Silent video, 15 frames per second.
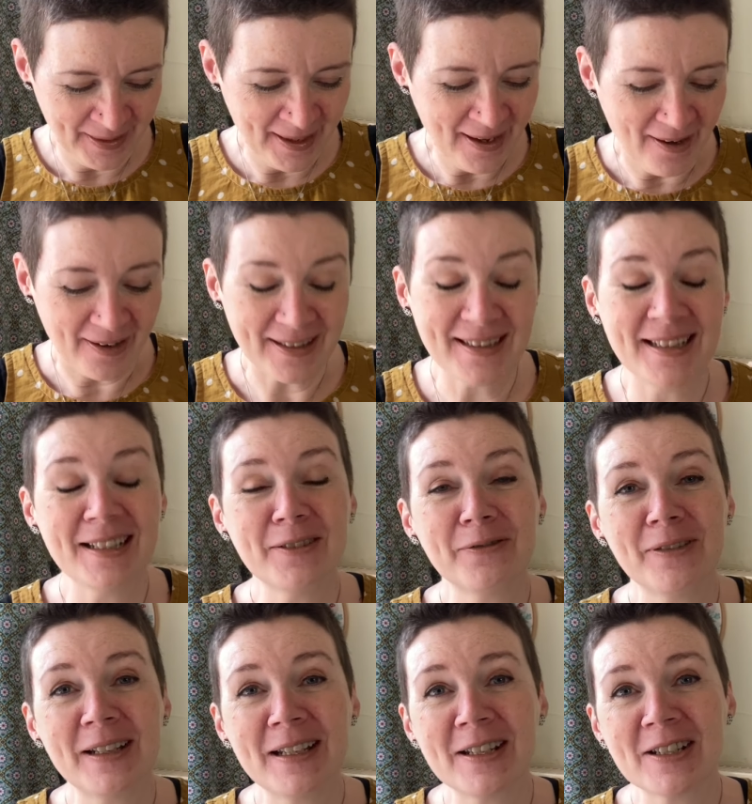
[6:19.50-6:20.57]
I did
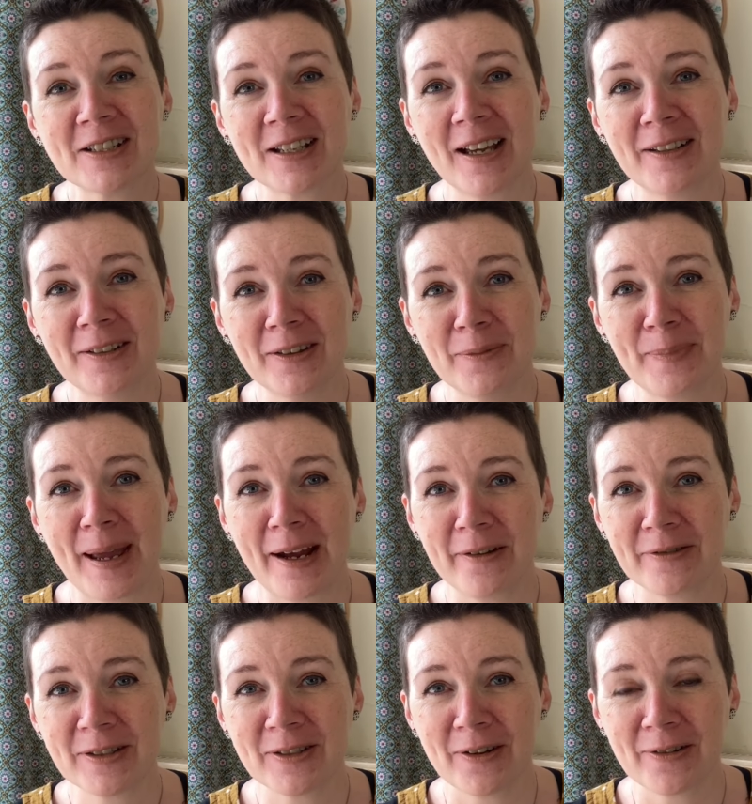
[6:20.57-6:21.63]
finish another pair of
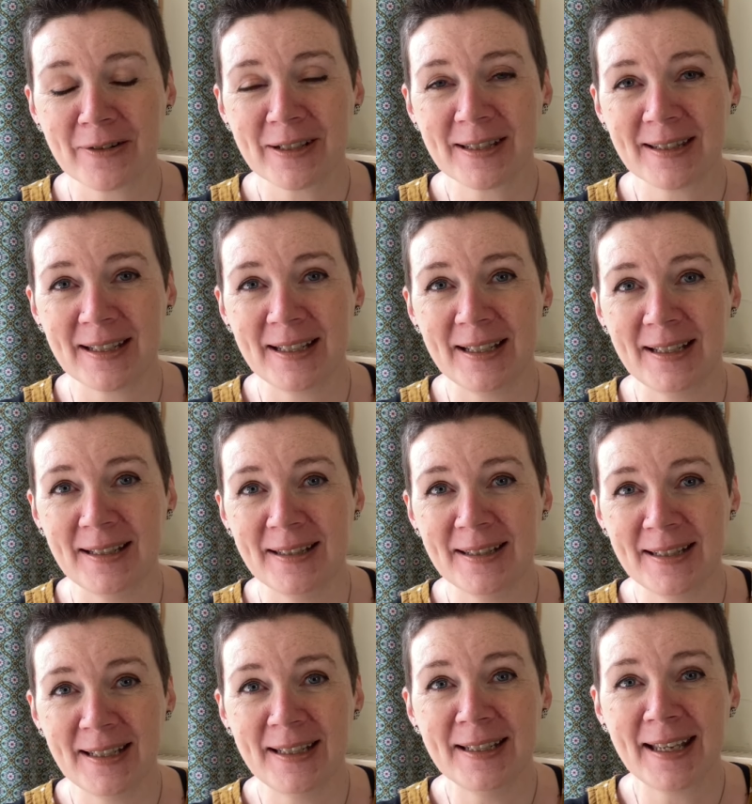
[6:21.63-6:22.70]
socks, the
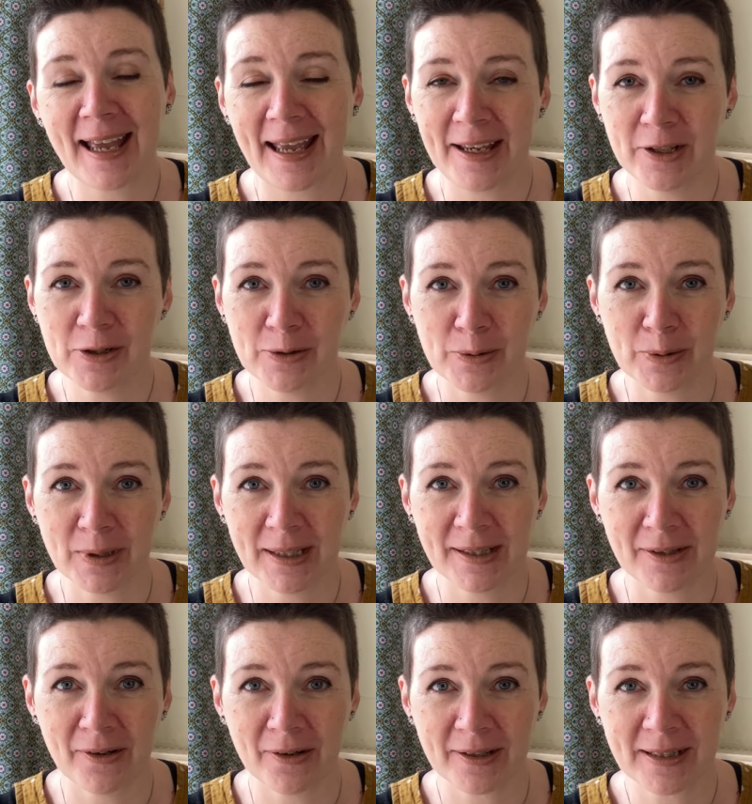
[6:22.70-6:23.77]
DK shorty
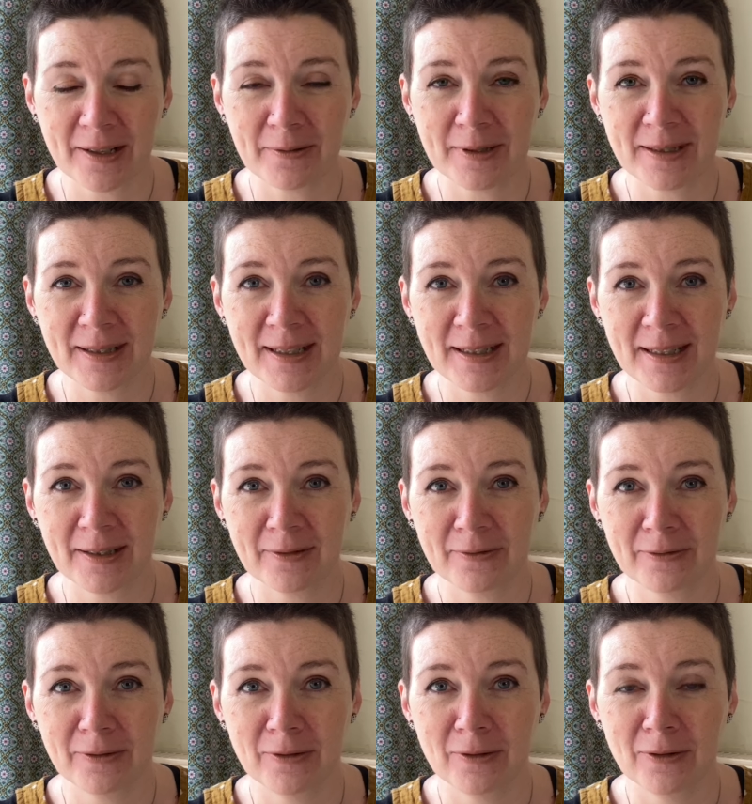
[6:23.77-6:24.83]
socks I was knitting
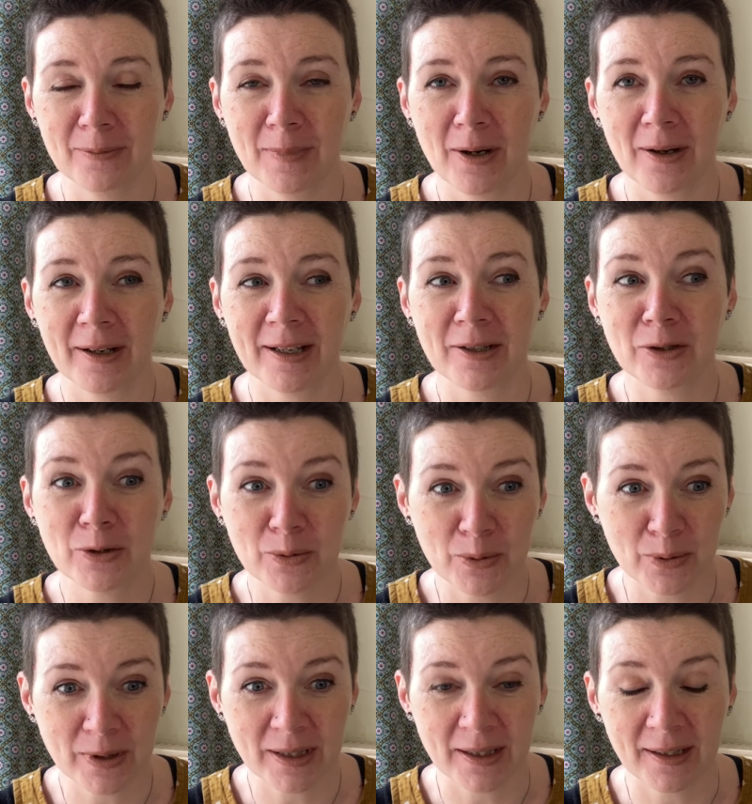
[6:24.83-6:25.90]
for my
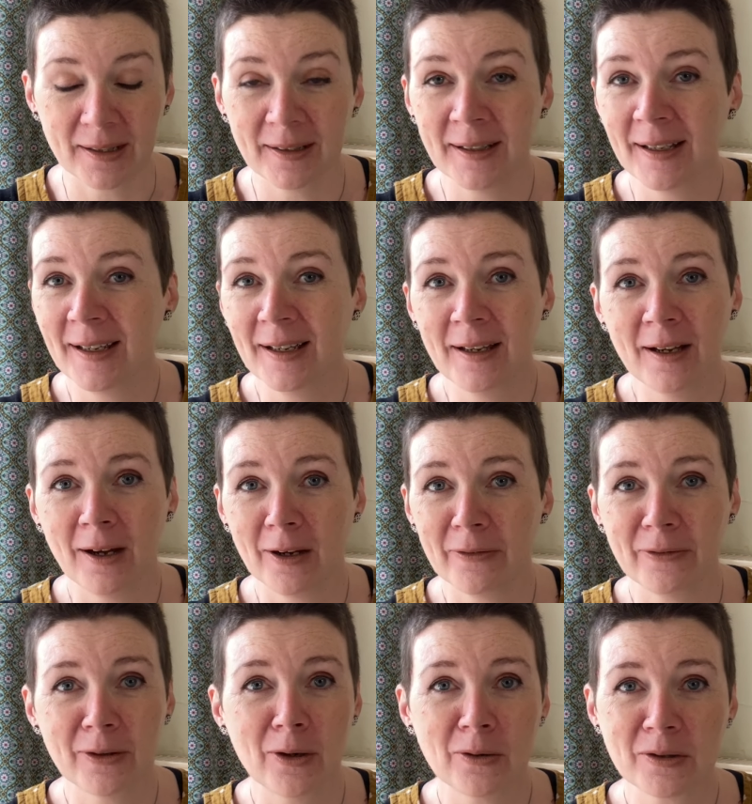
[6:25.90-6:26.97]
daughter. I
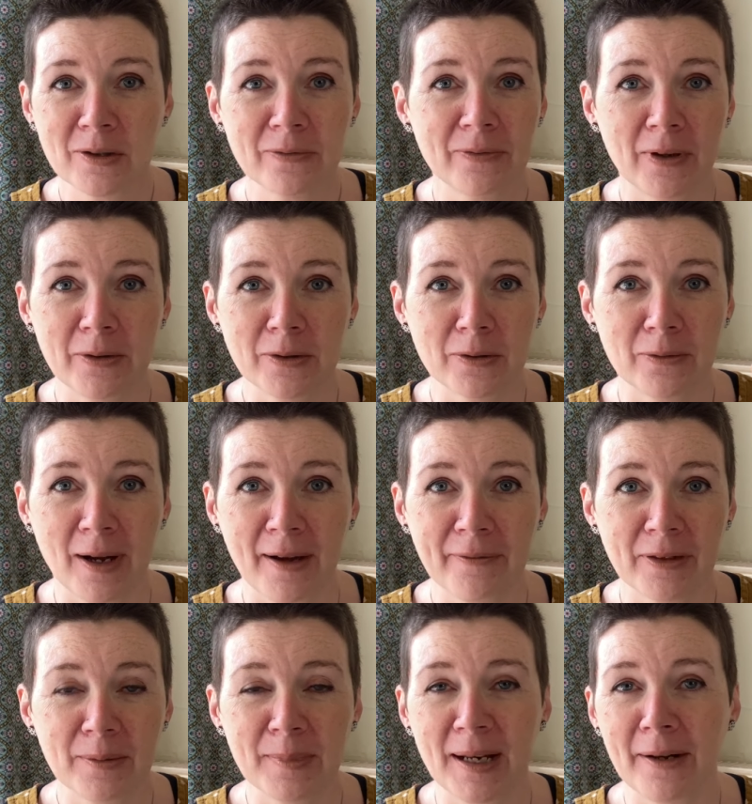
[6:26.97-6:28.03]
forgot to photograph
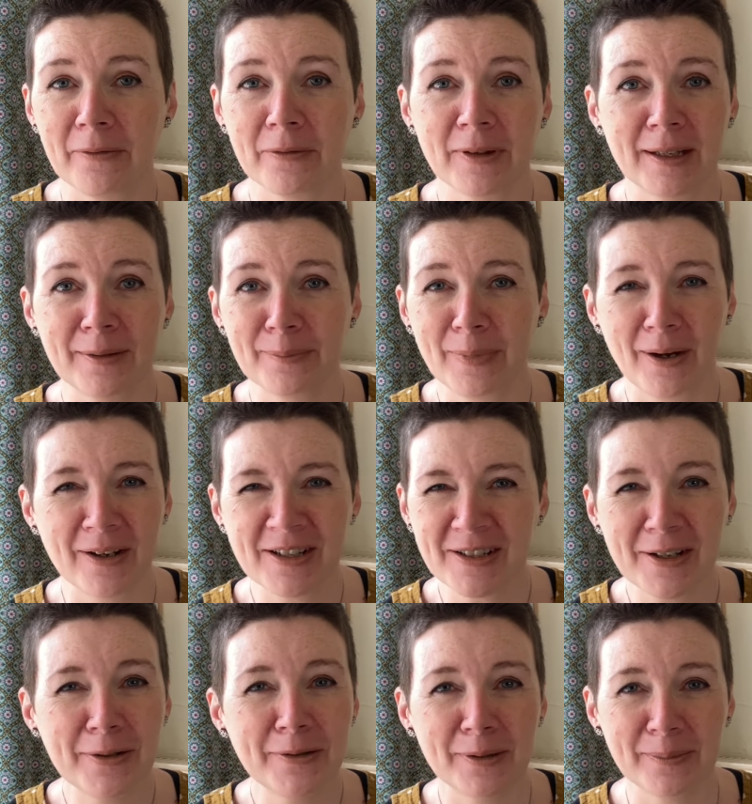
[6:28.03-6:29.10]
them and everything, but I
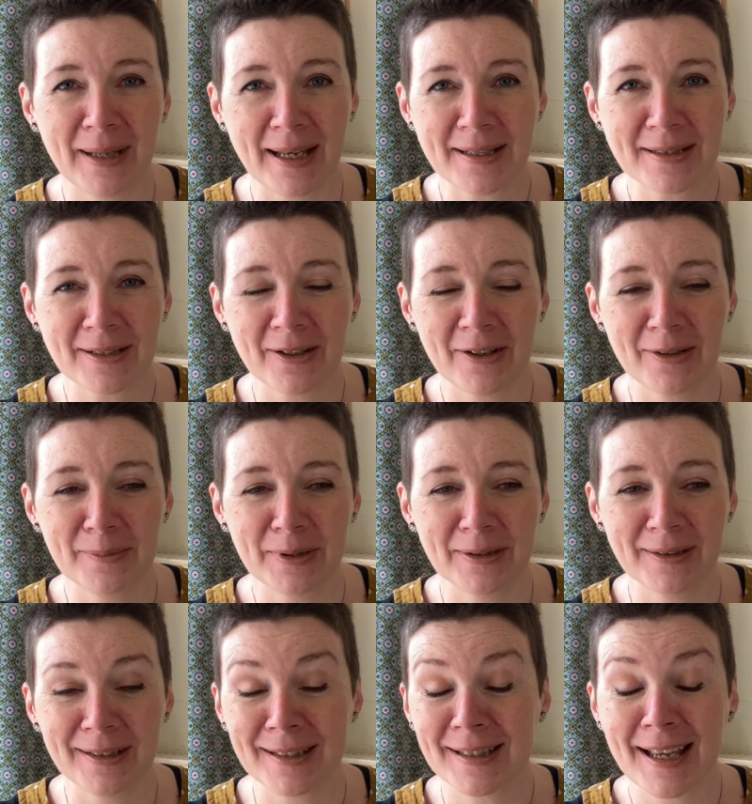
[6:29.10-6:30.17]
showed them last time, and
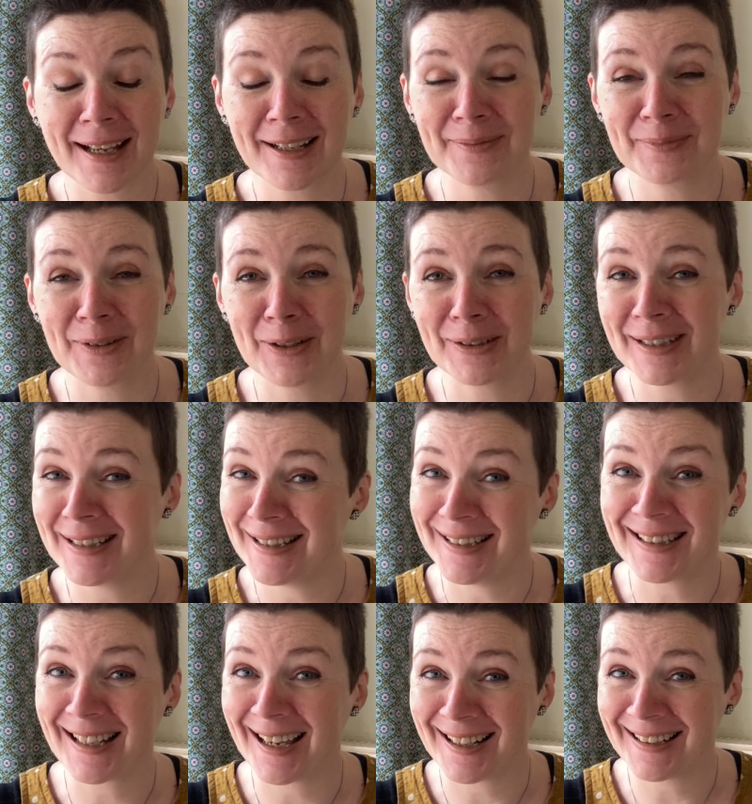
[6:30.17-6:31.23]
the second one is
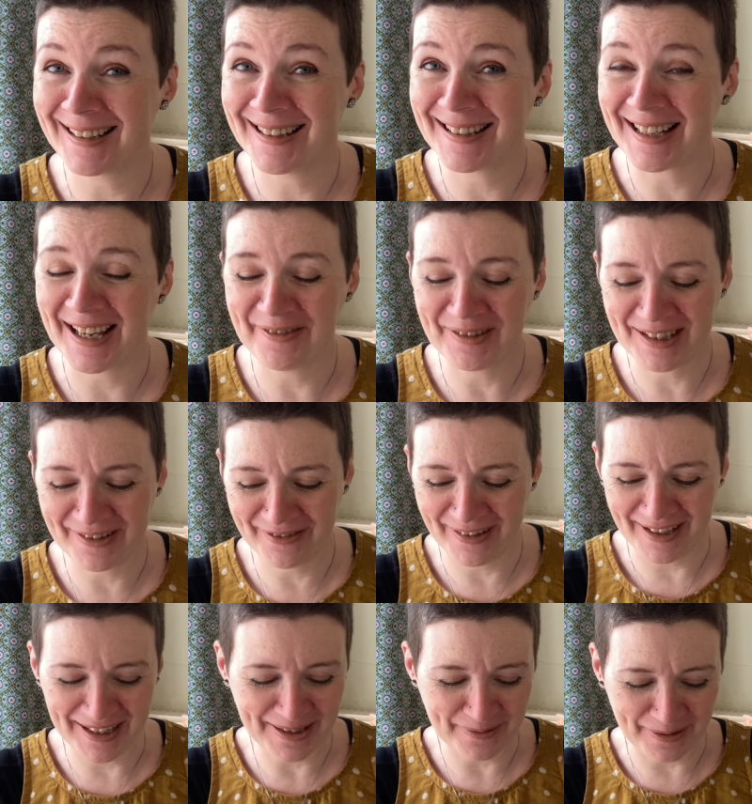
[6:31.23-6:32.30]
exactly the same as the
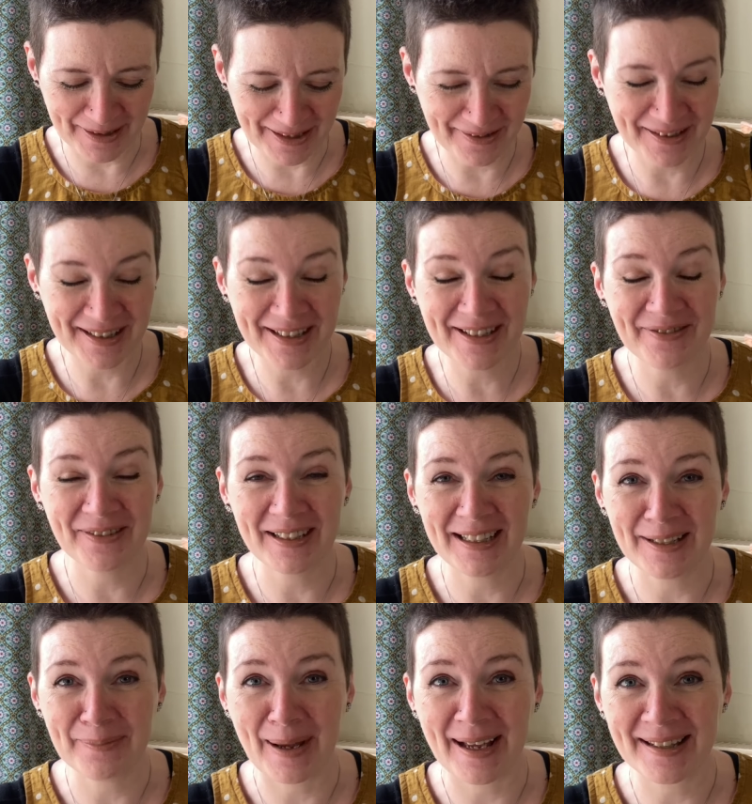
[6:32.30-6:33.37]
first one, so it doesn't really
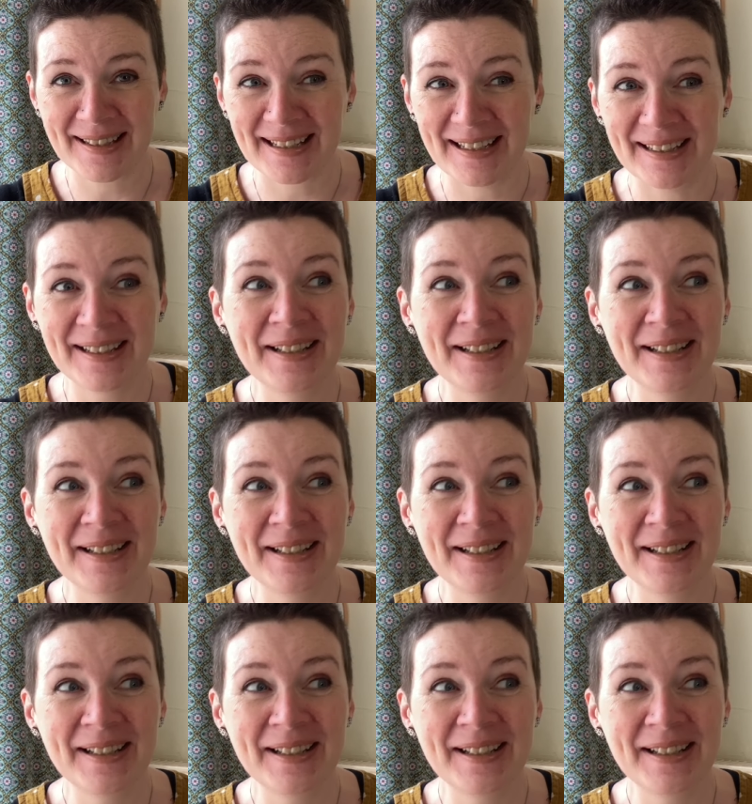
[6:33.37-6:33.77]
matter.